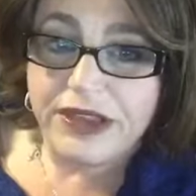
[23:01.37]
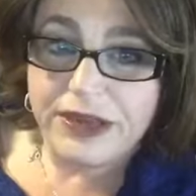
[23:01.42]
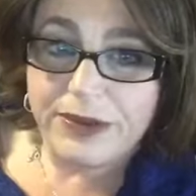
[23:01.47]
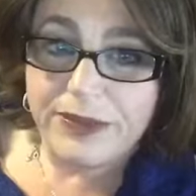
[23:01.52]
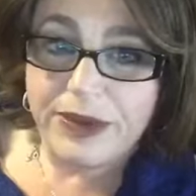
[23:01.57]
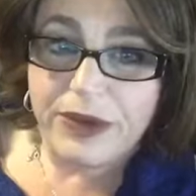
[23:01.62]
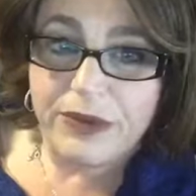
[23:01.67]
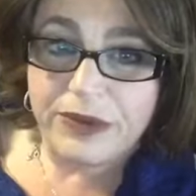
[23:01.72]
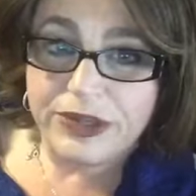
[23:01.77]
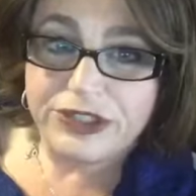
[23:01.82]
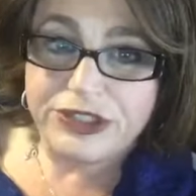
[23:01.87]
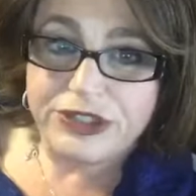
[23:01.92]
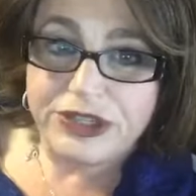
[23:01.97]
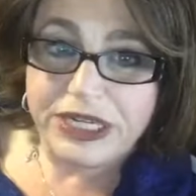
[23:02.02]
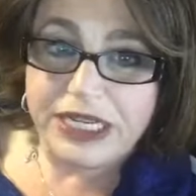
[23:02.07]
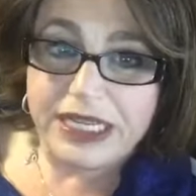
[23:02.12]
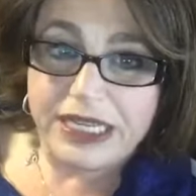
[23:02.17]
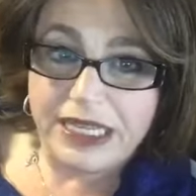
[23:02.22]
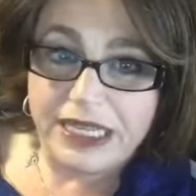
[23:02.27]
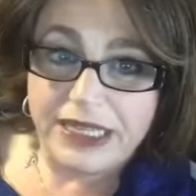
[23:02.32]
about what you're
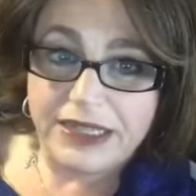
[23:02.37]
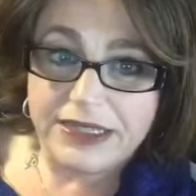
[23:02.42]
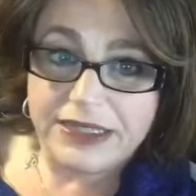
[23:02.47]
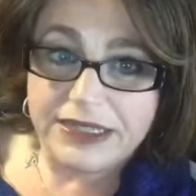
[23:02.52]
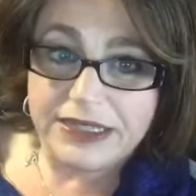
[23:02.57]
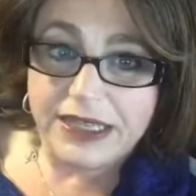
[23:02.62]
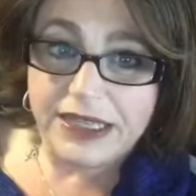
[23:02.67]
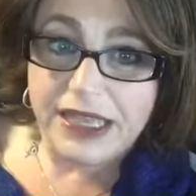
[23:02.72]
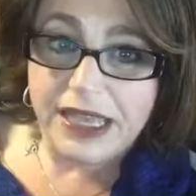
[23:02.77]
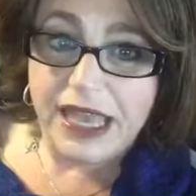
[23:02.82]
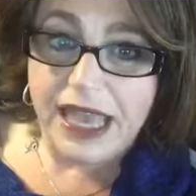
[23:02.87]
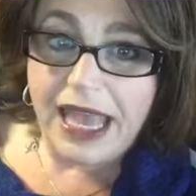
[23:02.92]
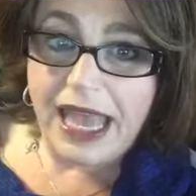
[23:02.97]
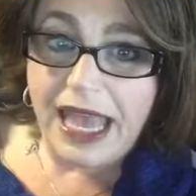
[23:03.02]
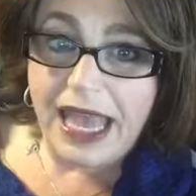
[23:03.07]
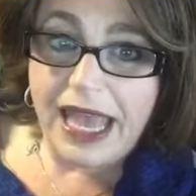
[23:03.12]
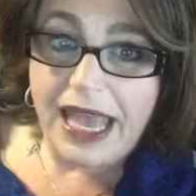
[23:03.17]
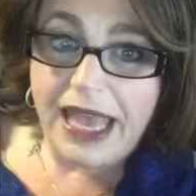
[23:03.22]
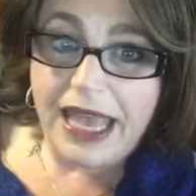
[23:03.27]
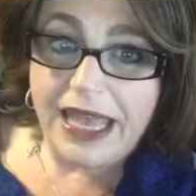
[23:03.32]
going to eat,
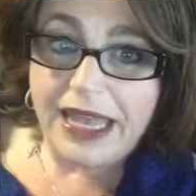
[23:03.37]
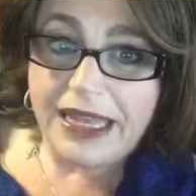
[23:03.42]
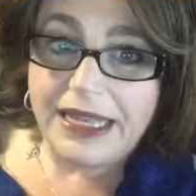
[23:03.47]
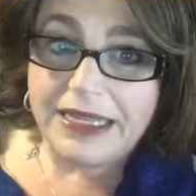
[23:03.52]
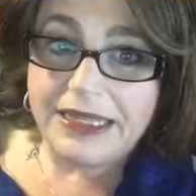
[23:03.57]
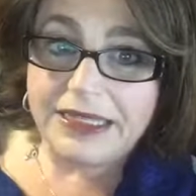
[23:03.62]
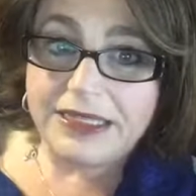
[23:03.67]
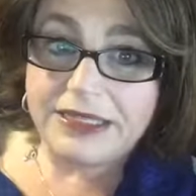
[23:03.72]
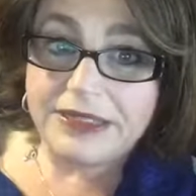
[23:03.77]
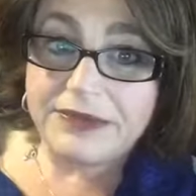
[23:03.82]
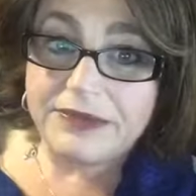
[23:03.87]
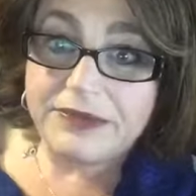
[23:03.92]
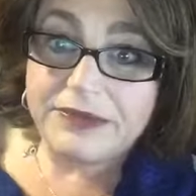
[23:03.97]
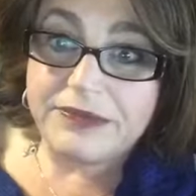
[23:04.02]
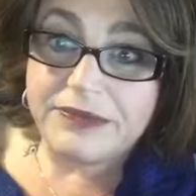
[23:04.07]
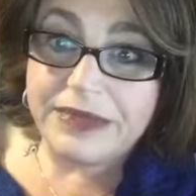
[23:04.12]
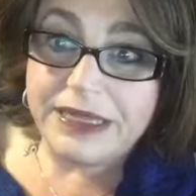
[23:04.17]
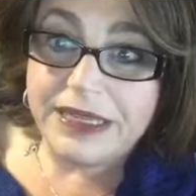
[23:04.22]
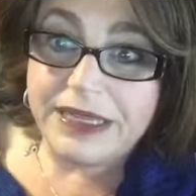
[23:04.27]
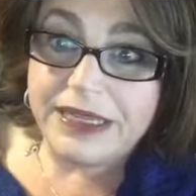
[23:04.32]
and
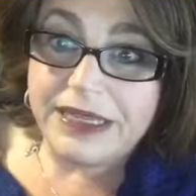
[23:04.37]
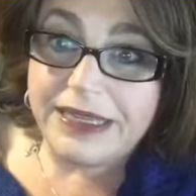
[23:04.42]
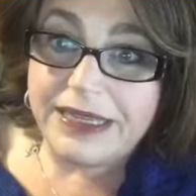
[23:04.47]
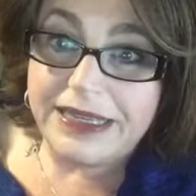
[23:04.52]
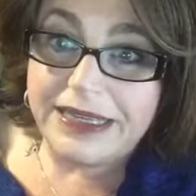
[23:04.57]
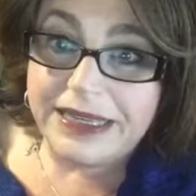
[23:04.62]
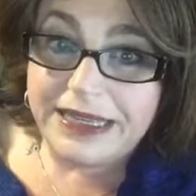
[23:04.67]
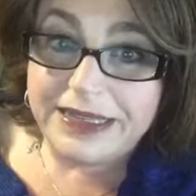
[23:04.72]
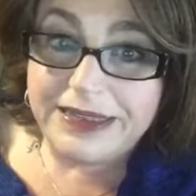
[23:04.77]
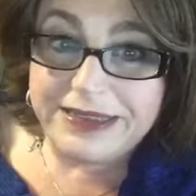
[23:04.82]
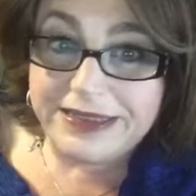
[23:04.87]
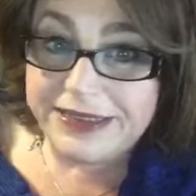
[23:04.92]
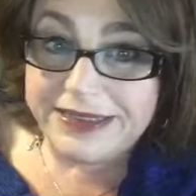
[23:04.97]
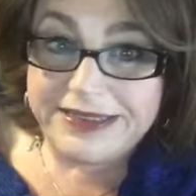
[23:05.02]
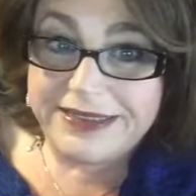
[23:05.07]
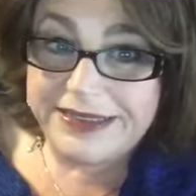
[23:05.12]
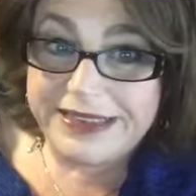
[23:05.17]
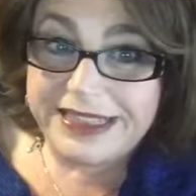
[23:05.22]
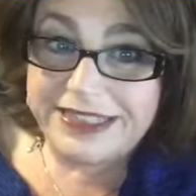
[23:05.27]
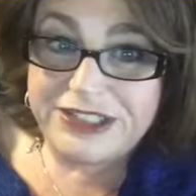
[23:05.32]

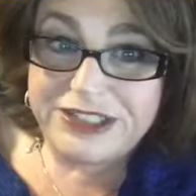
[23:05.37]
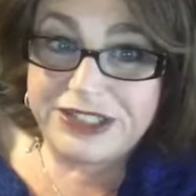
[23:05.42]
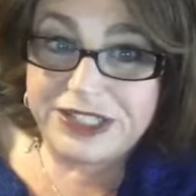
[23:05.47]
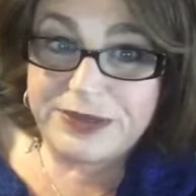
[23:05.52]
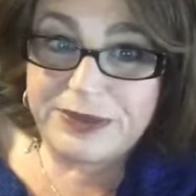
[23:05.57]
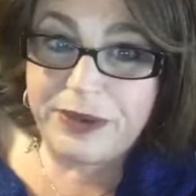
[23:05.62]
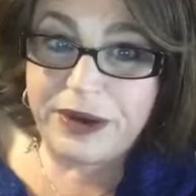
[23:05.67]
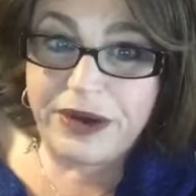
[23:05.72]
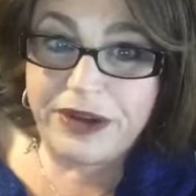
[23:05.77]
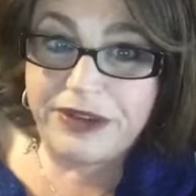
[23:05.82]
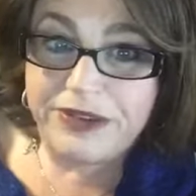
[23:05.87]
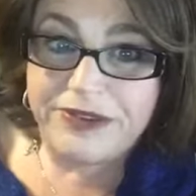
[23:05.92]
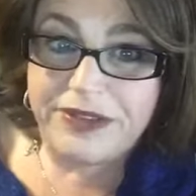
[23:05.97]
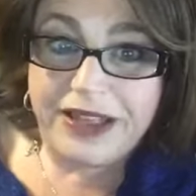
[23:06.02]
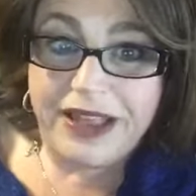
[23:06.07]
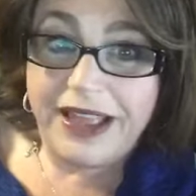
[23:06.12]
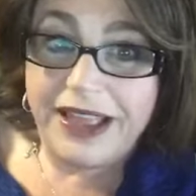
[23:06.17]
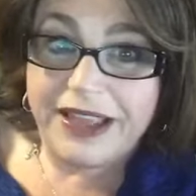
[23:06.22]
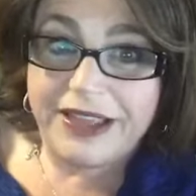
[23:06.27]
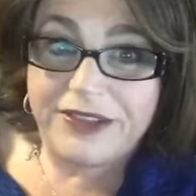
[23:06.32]
it's just part of
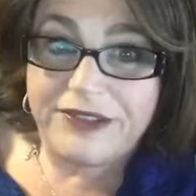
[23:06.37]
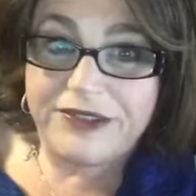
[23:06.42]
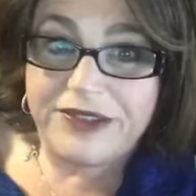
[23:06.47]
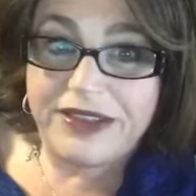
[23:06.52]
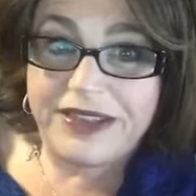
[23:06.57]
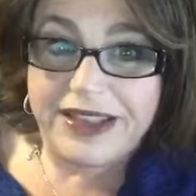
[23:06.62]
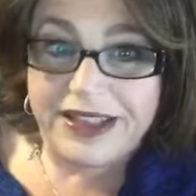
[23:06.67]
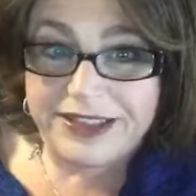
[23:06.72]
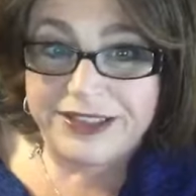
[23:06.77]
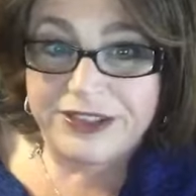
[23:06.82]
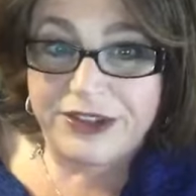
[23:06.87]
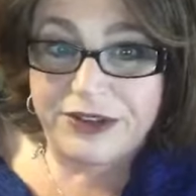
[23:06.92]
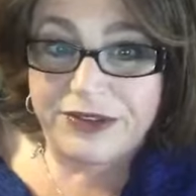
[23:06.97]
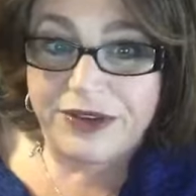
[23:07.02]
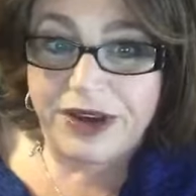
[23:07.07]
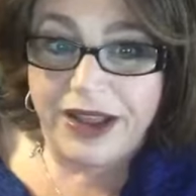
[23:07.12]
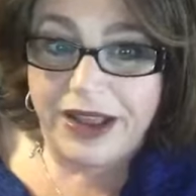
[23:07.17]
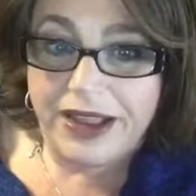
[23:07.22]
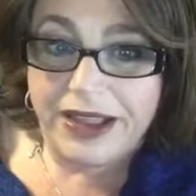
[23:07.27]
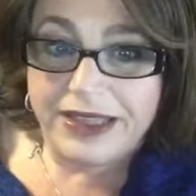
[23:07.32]
life, and that's all
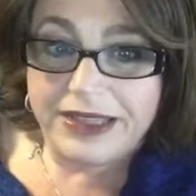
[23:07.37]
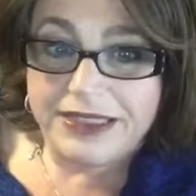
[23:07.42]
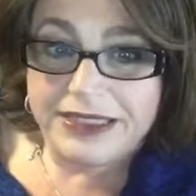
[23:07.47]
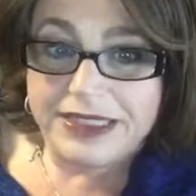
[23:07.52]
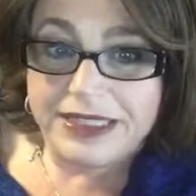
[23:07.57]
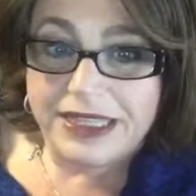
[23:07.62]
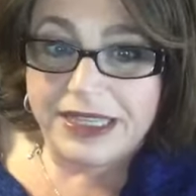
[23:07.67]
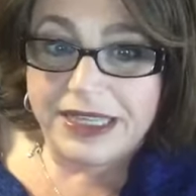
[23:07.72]
right.